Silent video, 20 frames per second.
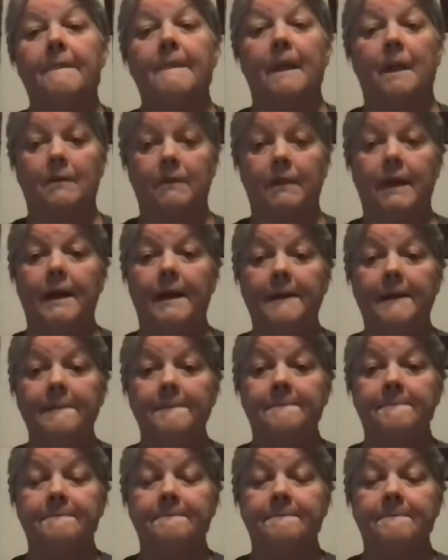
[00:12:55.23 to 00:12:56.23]
Okay?
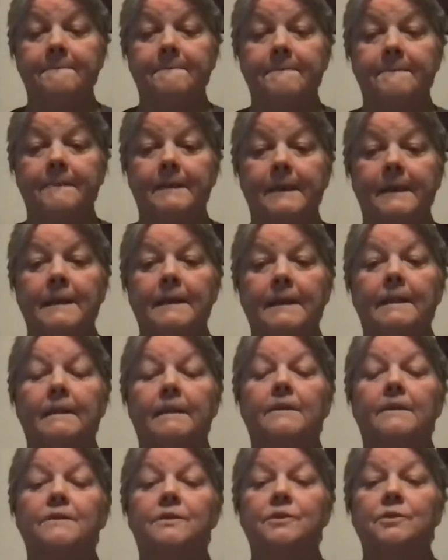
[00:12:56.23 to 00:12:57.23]

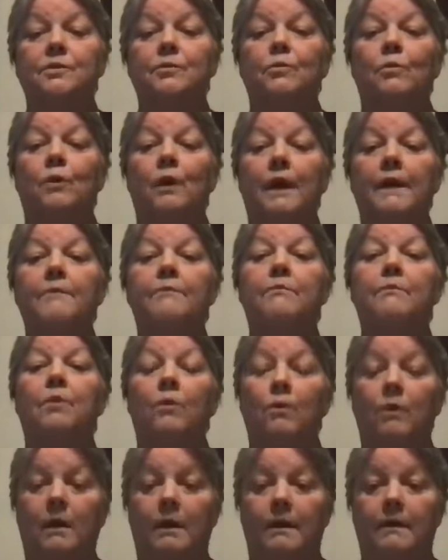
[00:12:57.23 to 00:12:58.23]
Let's do one
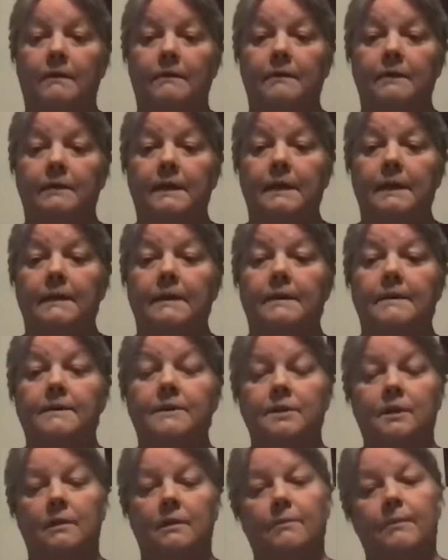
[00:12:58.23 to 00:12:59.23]
more. Let's
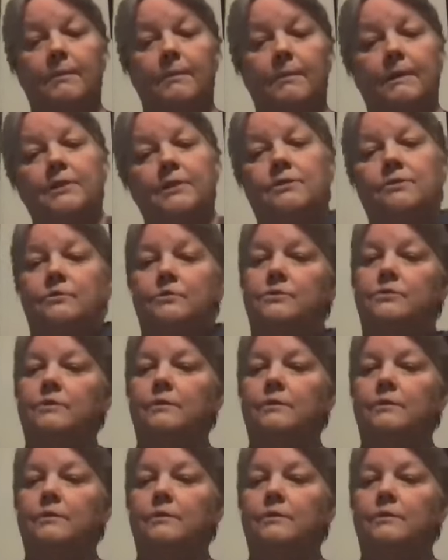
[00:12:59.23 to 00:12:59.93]
start by sort